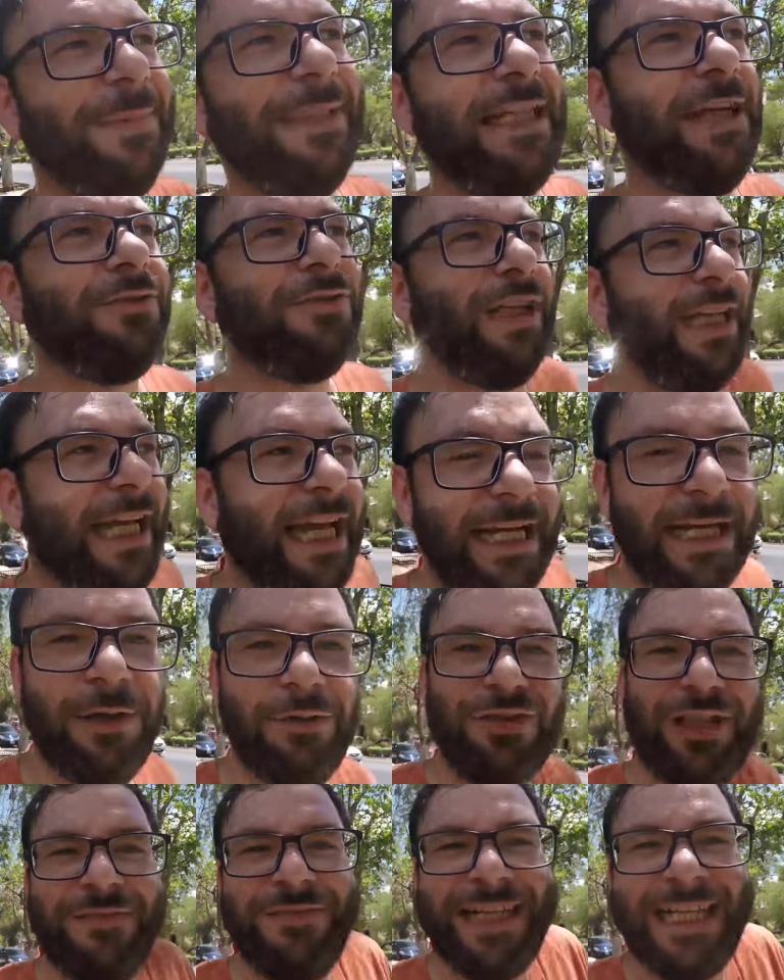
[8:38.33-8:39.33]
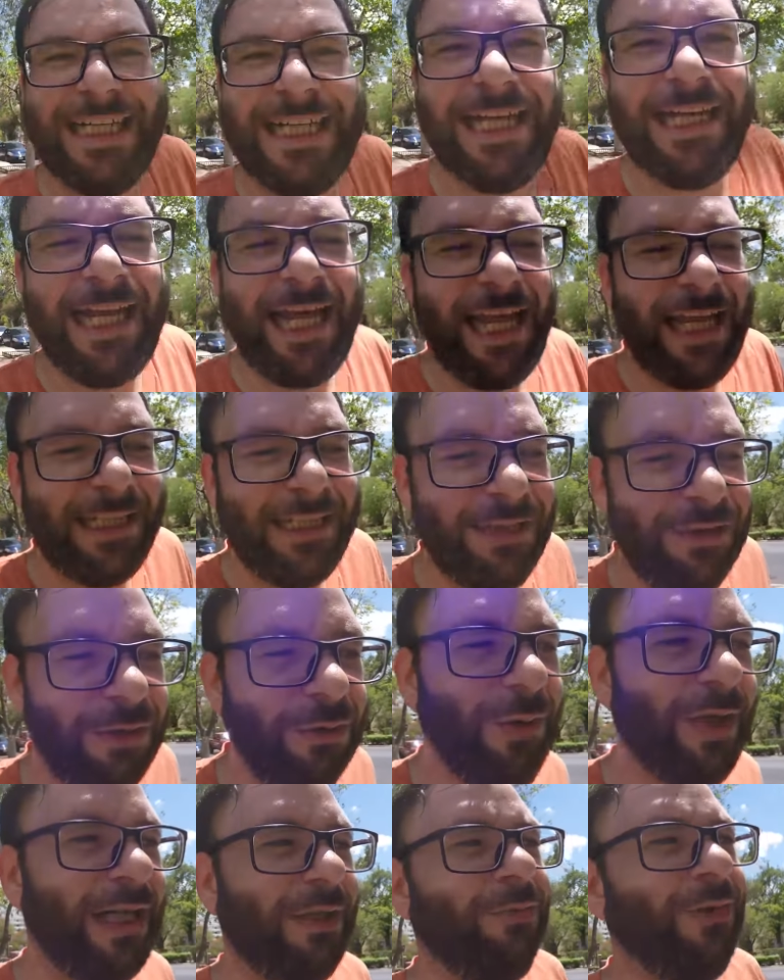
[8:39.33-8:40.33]
Because I was, again, I was living in LA. The only
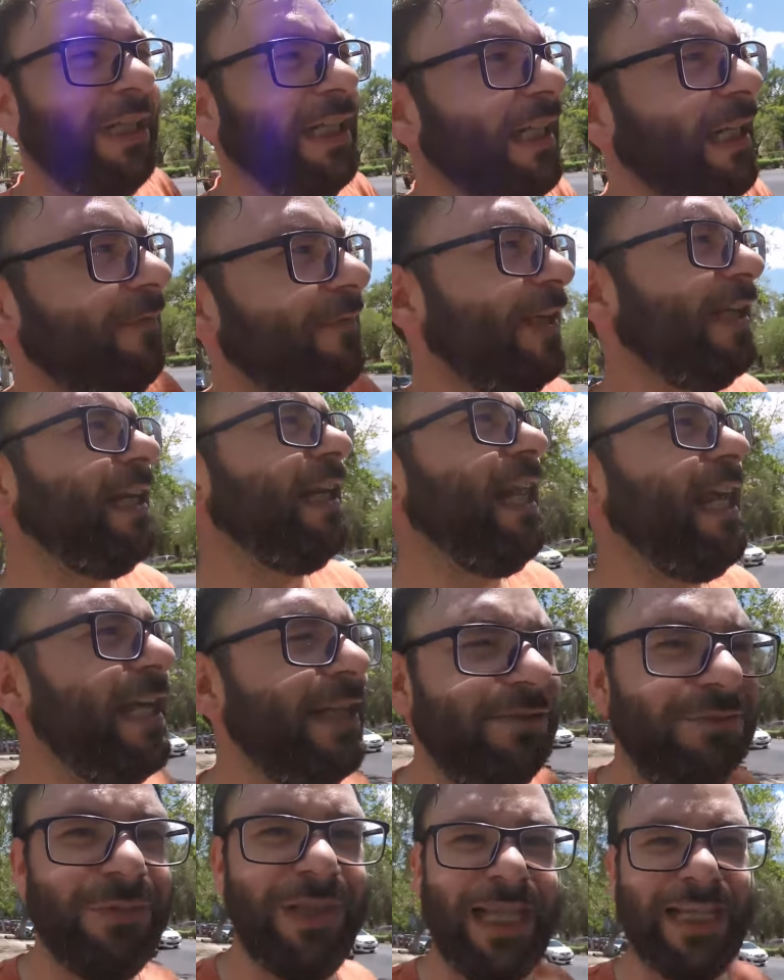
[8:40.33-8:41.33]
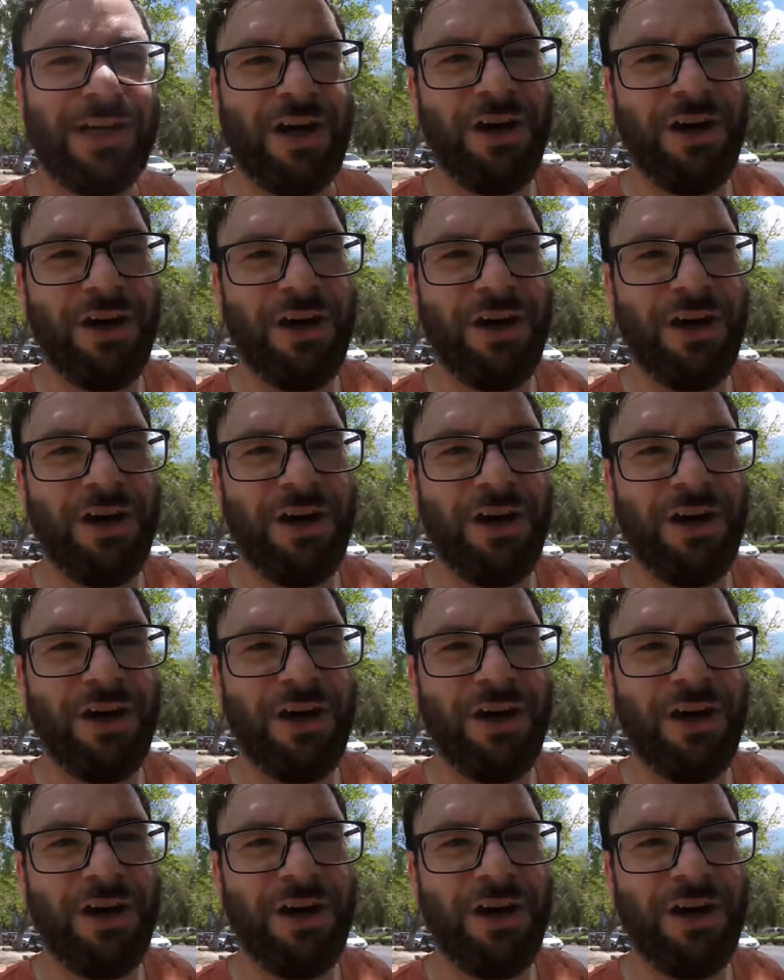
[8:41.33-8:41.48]
way to really live in LA is with like